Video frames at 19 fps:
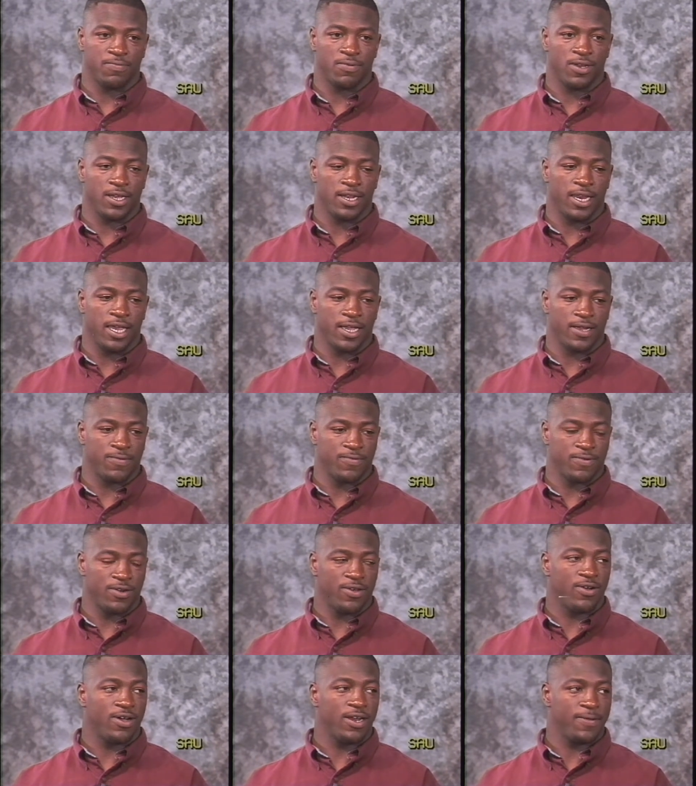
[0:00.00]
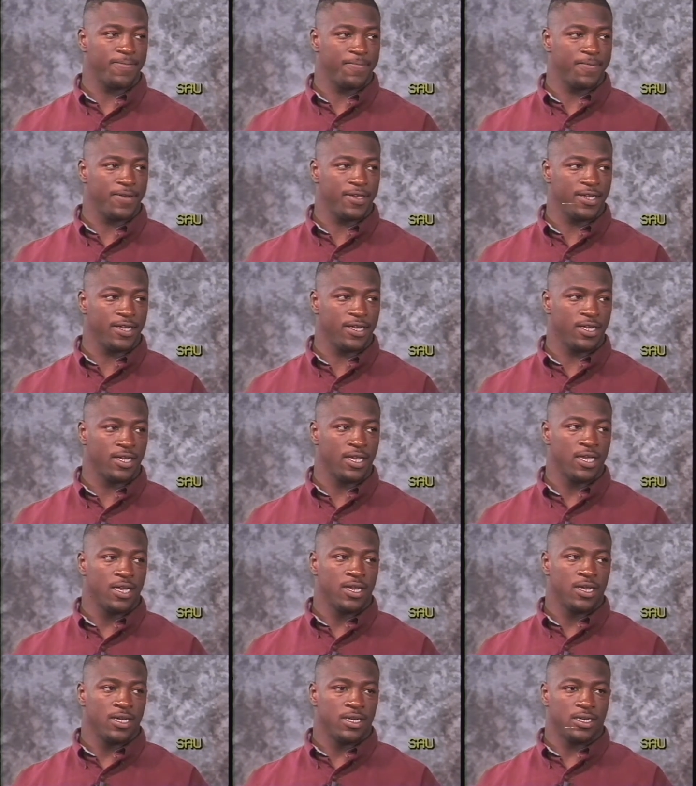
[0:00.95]
play like we know how to play,
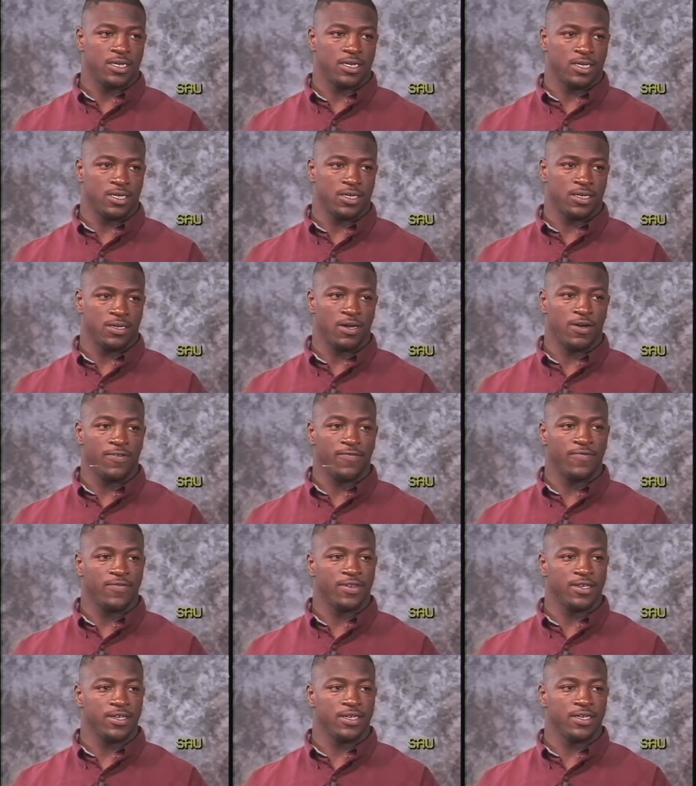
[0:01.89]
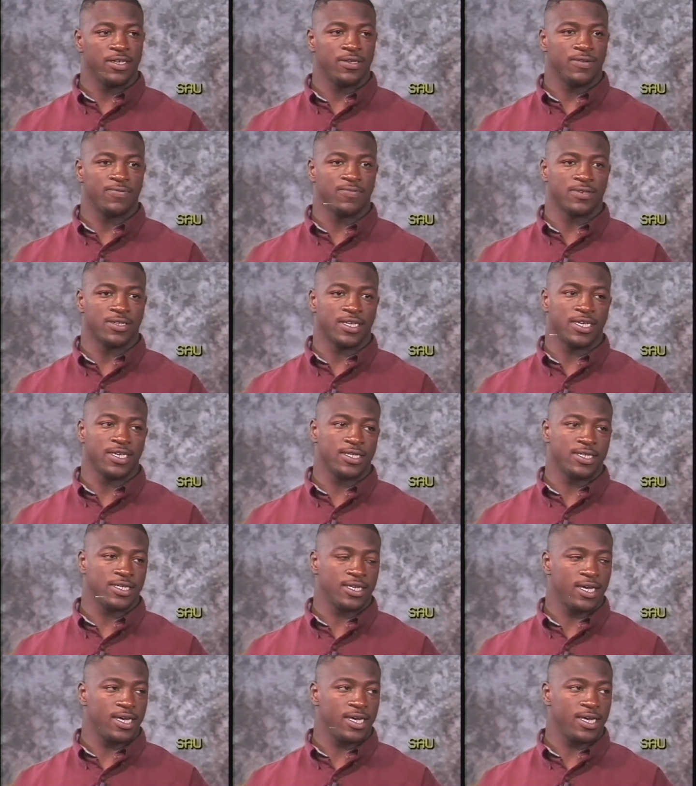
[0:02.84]
and hopefully with their
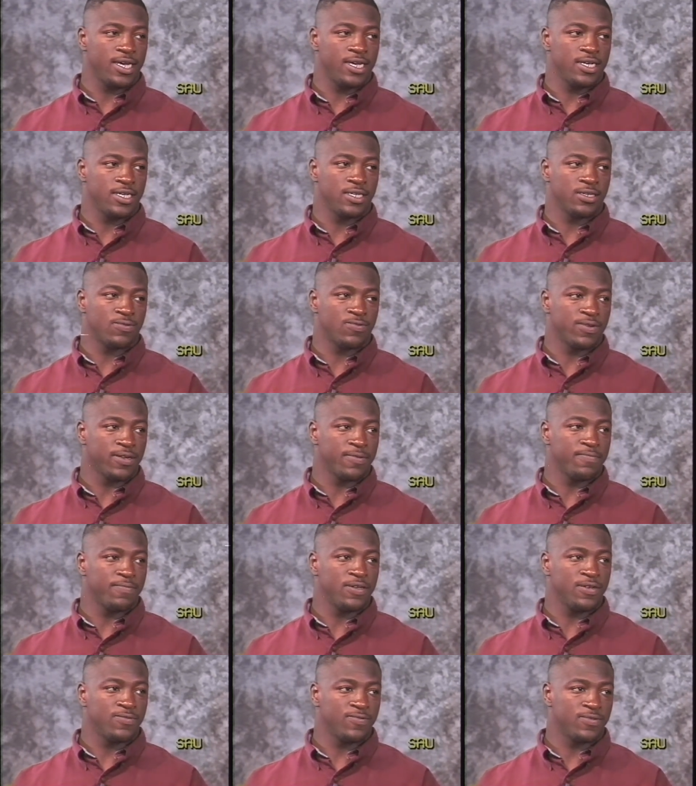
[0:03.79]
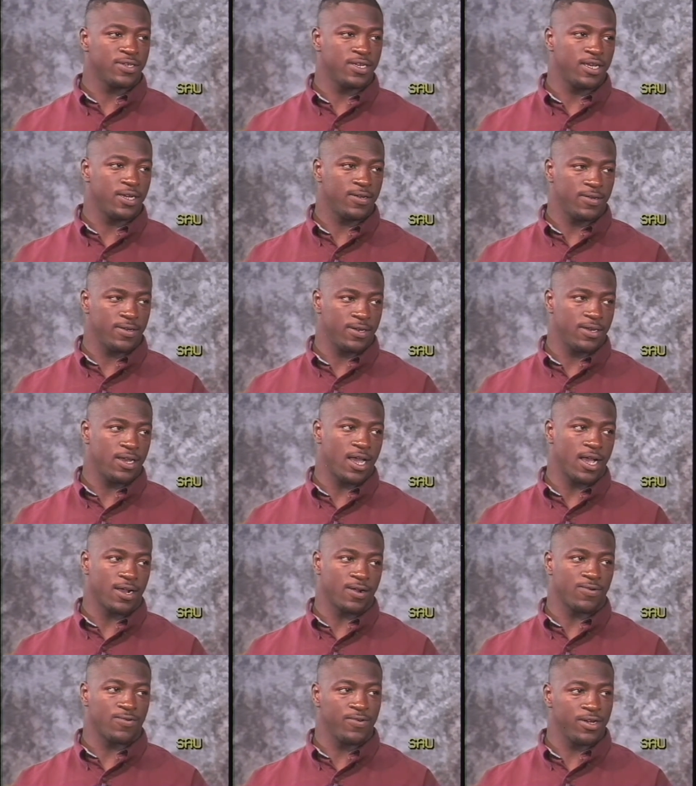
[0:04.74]
size, we can beat them with
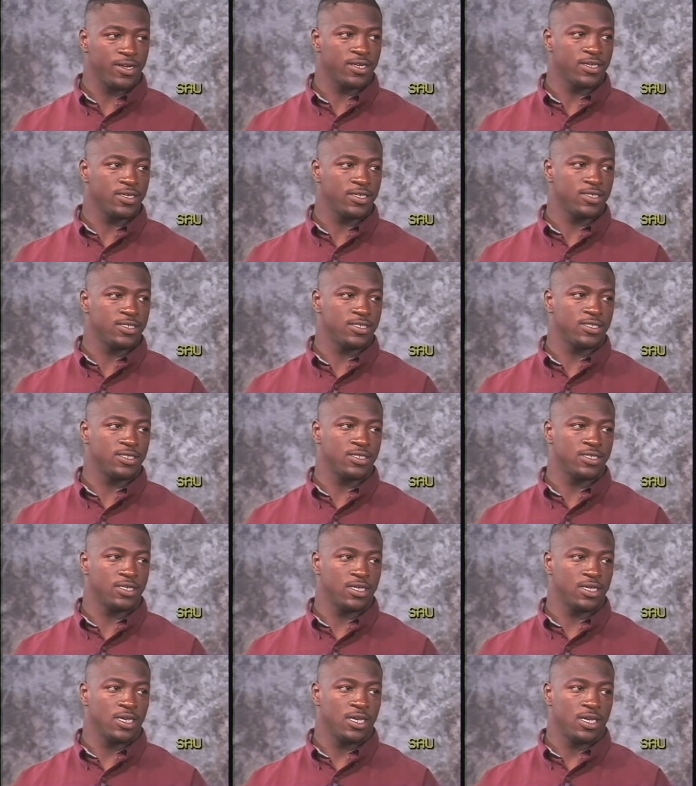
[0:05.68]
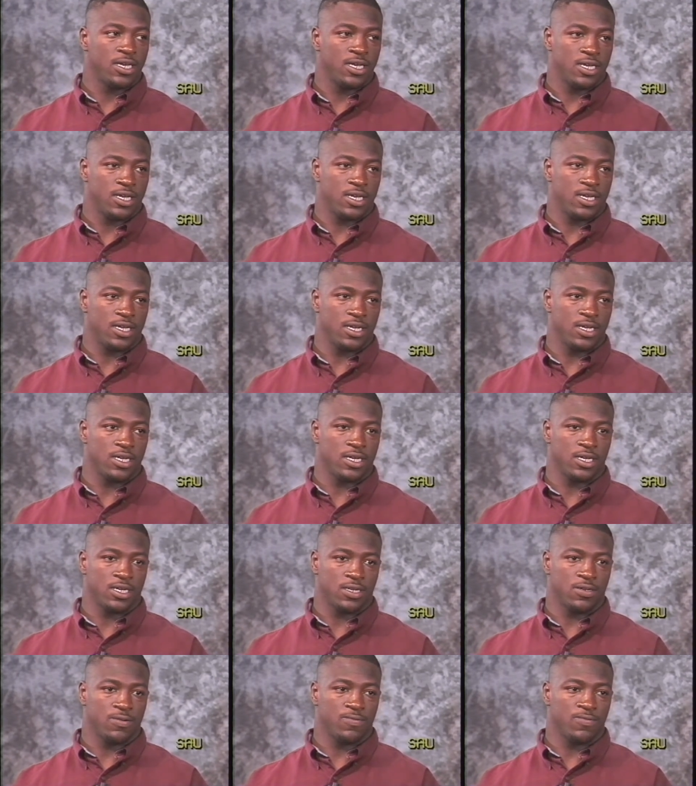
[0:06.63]
our quickness,
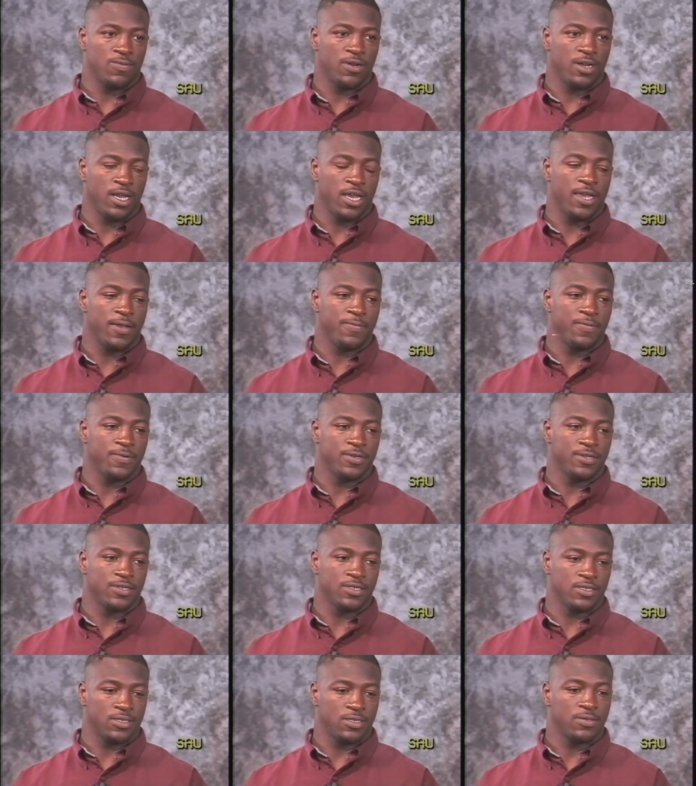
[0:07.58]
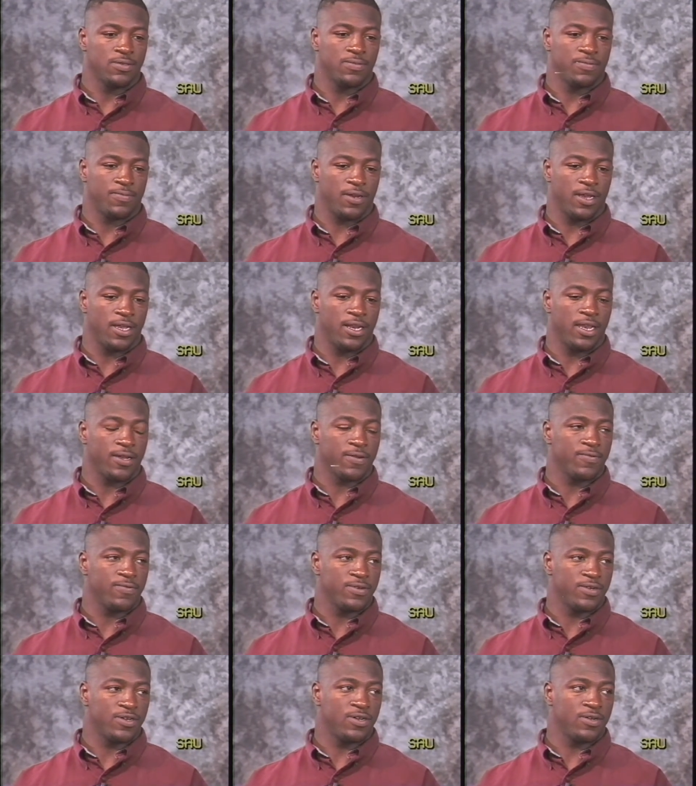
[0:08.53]
and we're able to play like we
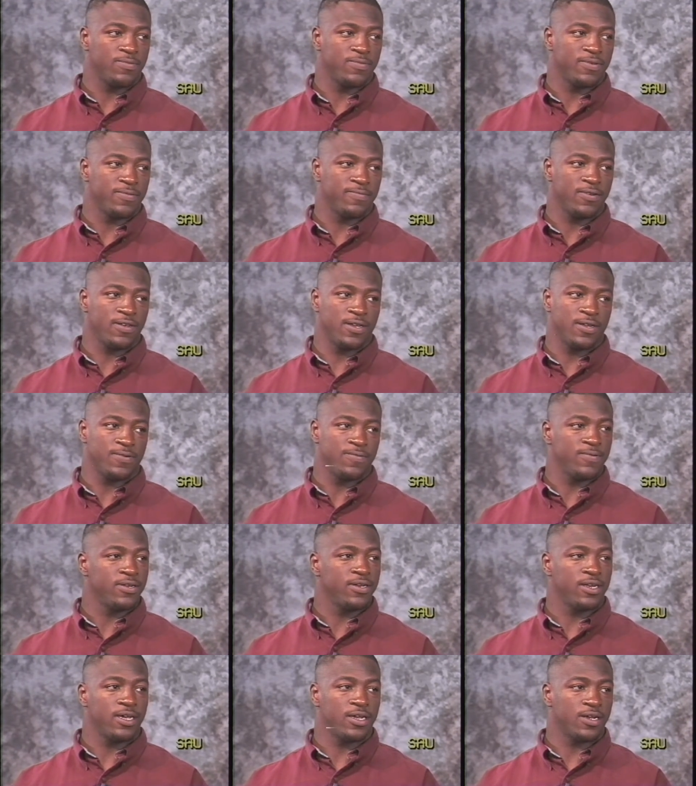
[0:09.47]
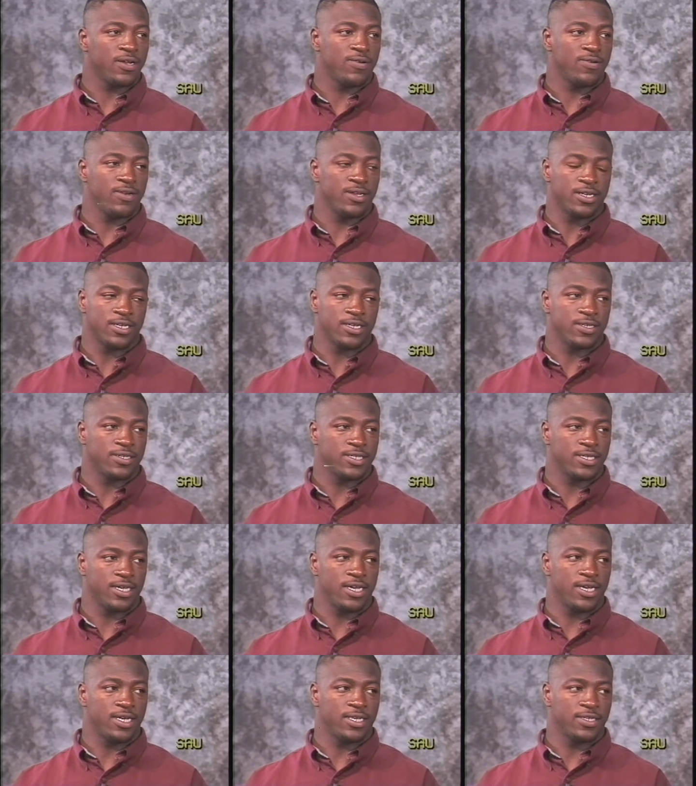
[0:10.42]
normally play. We're not gonna let their
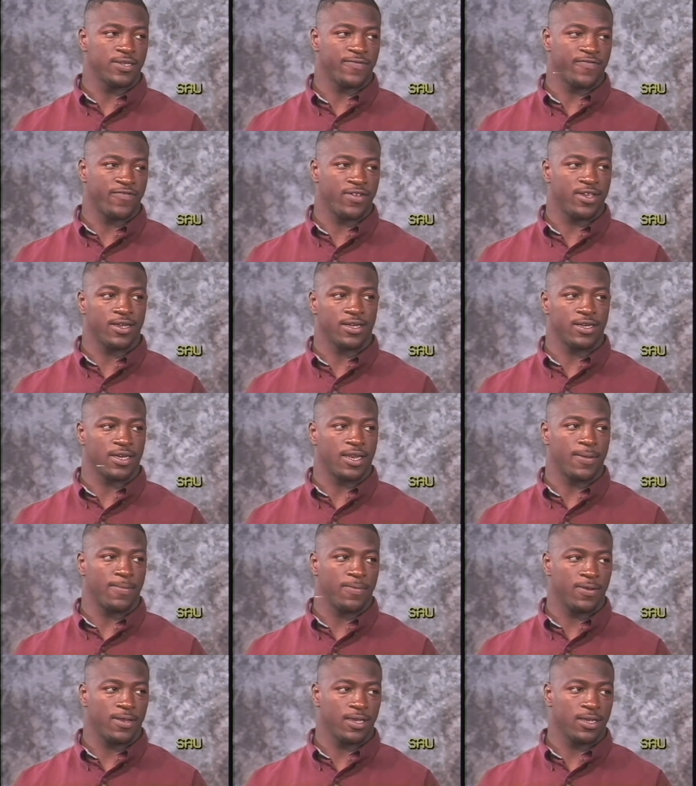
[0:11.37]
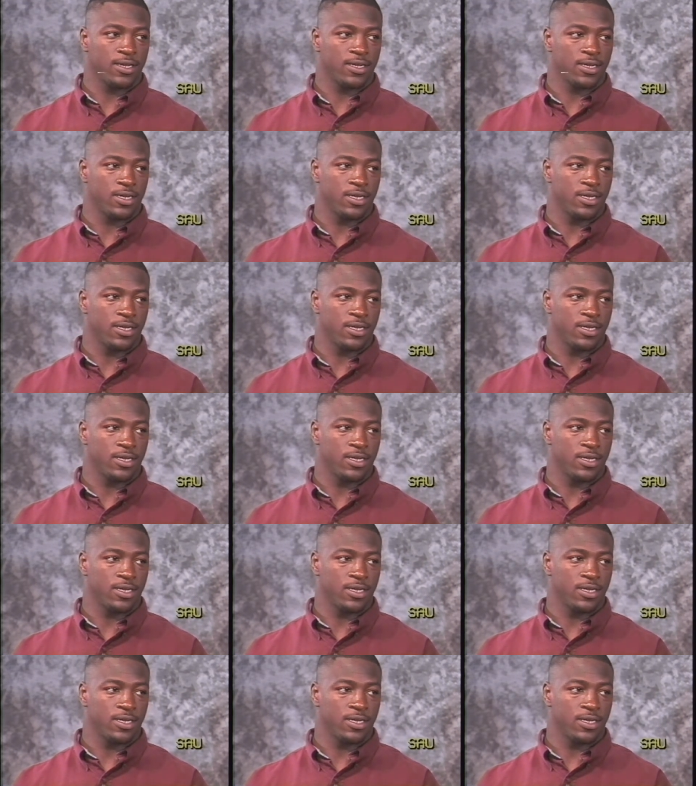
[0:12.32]
size affect our play.